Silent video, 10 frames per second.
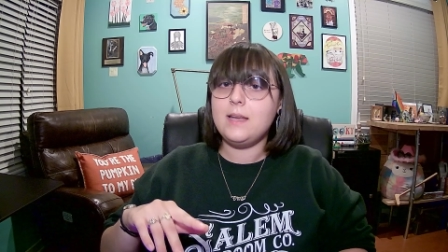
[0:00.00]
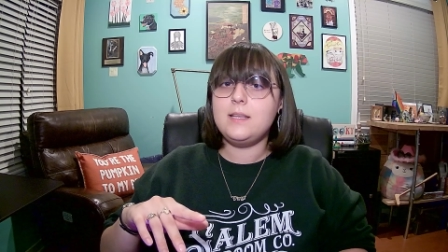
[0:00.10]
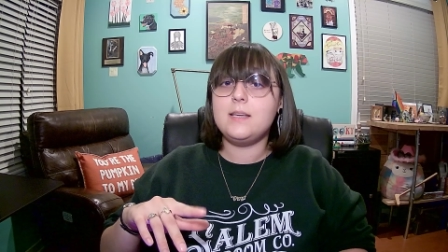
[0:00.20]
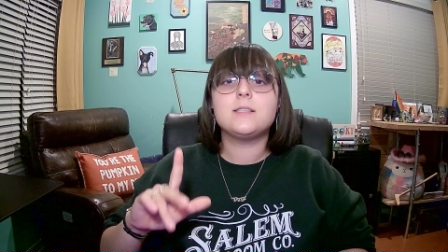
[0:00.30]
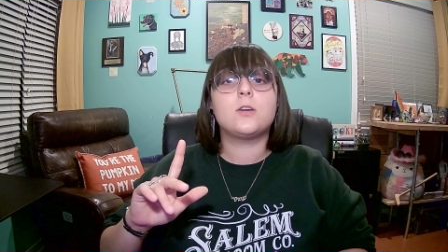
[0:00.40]

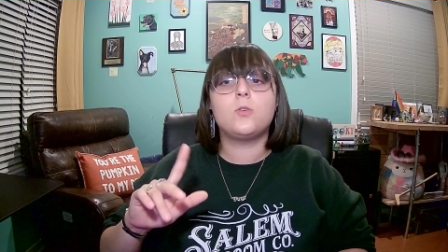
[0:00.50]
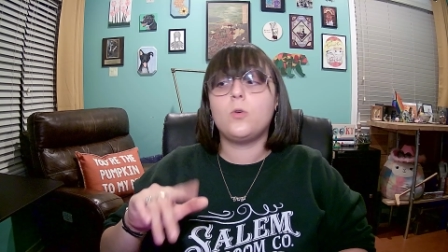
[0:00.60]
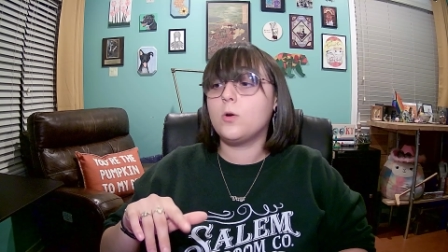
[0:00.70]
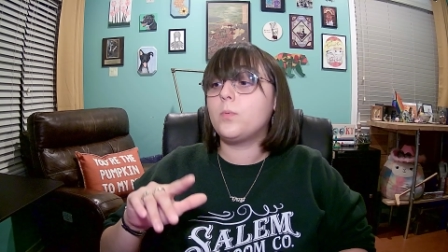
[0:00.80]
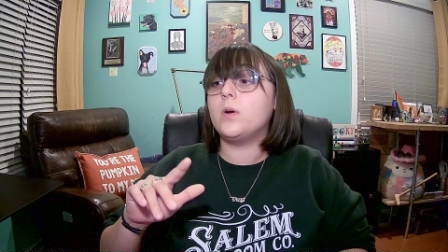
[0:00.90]
he has a
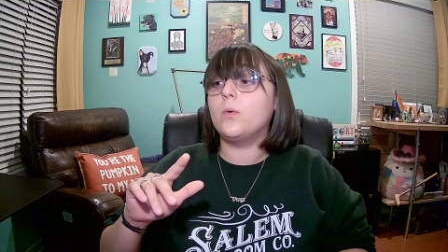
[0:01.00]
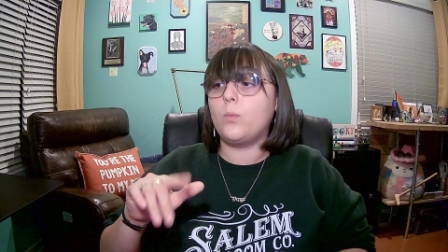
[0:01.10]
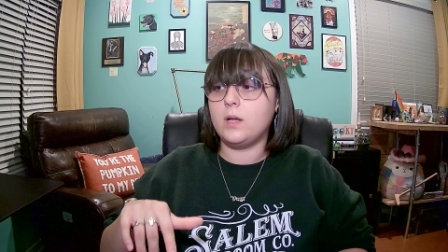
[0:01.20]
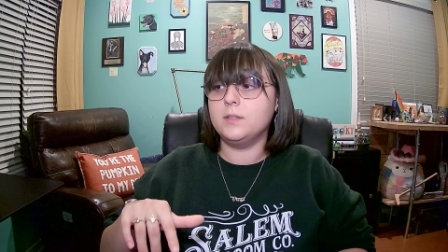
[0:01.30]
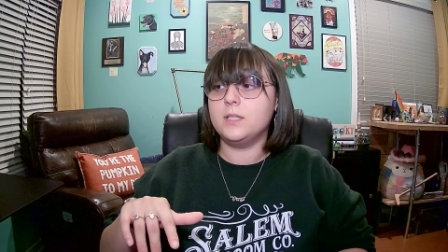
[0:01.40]
corporate
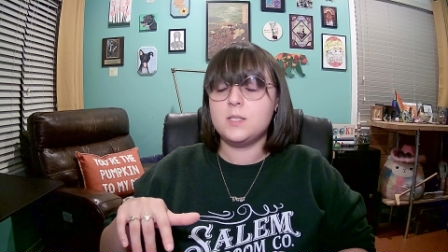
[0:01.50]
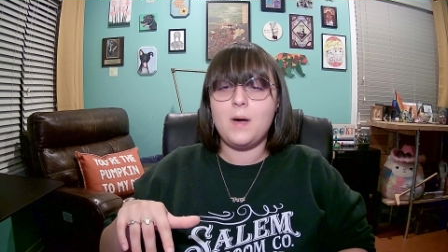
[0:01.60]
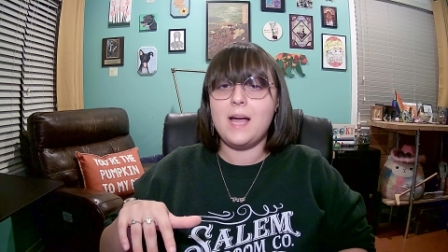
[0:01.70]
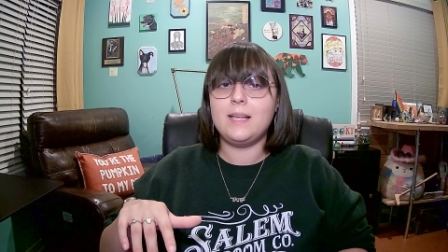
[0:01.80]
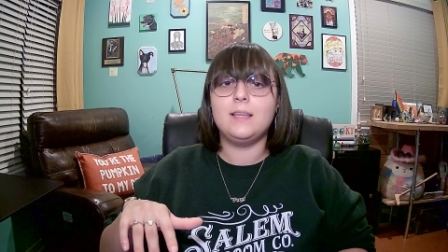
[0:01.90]
wellness
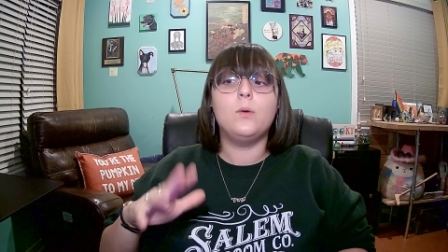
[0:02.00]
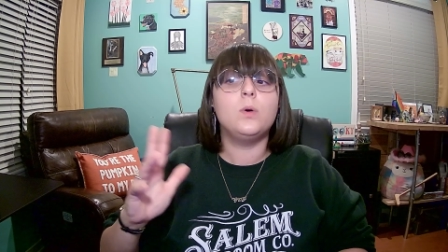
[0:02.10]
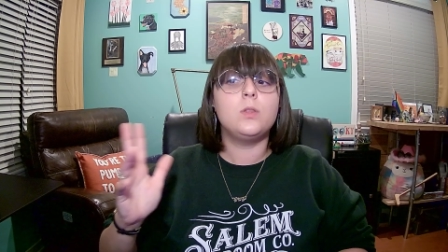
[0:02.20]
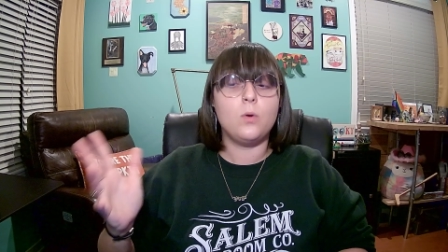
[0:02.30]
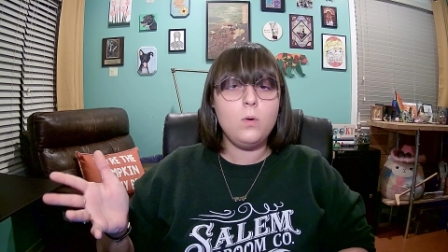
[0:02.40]
pilot
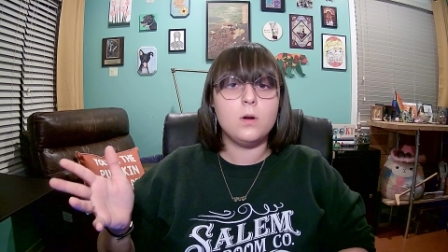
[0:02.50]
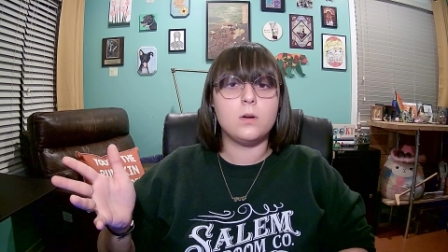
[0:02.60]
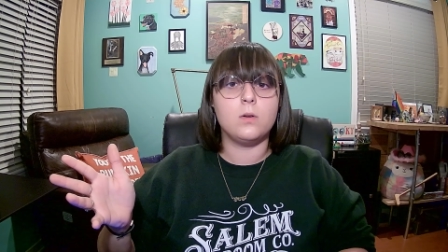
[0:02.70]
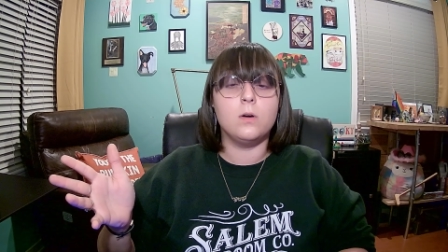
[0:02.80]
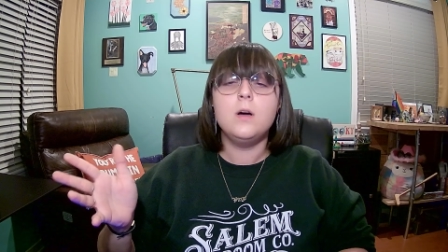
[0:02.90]
with
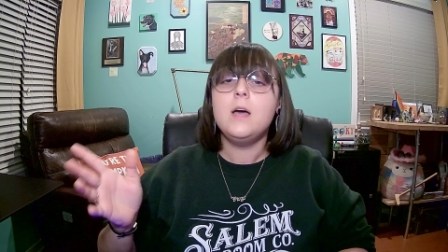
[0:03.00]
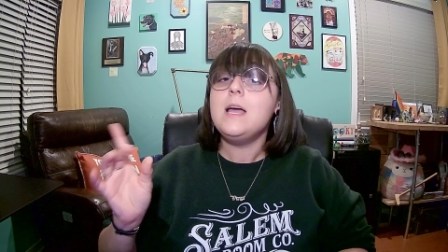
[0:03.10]
Oracle.